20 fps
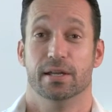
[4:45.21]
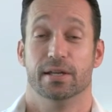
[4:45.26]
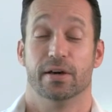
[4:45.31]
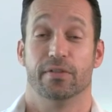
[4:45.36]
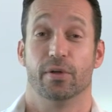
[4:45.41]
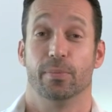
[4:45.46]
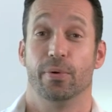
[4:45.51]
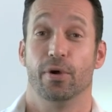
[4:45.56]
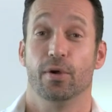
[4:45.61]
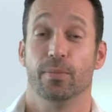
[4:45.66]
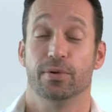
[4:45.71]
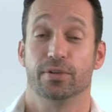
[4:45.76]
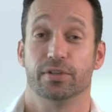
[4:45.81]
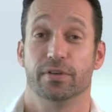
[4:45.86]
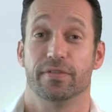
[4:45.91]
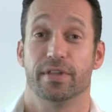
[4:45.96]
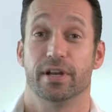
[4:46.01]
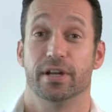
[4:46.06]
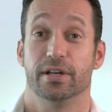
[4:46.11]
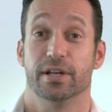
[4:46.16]
Now the purpose
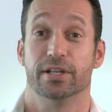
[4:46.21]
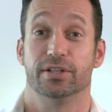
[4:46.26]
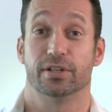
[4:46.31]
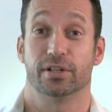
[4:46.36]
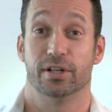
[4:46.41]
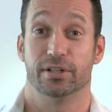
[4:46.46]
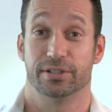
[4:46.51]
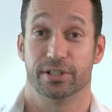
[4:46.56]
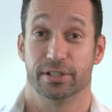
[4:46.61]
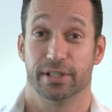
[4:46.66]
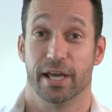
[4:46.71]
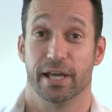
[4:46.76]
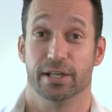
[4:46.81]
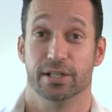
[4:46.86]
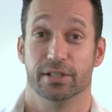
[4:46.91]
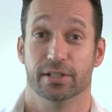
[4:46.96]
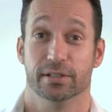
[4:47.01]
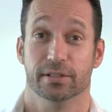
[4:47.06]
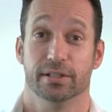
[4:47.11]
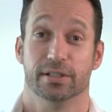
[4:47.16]
of that initial
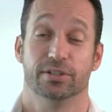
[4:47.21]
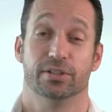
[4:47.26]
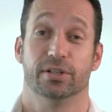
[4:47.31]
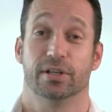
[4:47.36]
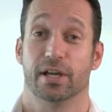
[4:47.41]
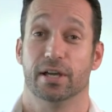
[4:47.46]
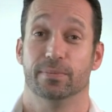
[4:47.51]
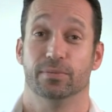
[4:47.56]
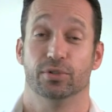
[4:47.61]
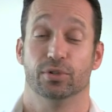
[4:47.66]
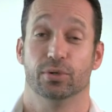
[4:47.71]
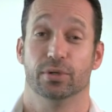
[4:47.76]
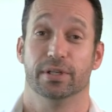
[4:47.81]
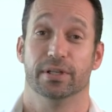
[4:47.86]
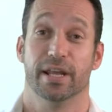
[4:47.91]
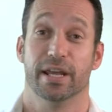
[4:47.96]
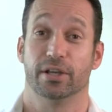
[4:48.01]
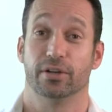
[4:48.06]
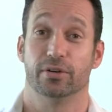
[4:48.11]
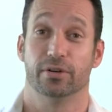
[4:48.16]
consultation is to come to
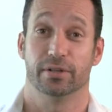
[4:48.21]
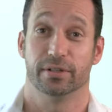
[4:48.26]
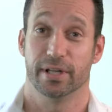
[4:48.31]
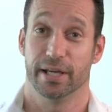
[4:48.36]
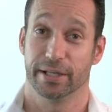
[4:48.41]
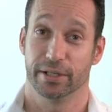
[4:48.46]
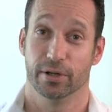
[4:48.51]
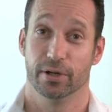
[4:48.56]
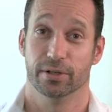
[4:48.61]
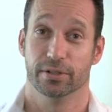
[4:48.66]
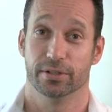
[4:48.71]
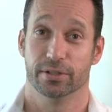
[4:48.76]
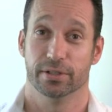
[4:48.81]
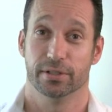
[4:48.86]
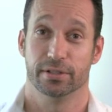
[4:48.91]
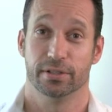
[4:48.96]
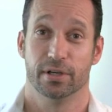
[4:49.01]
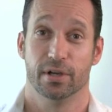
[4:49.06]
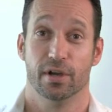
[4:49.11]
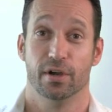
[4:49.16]
an accurate
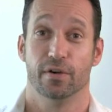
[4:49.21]
diagnosis.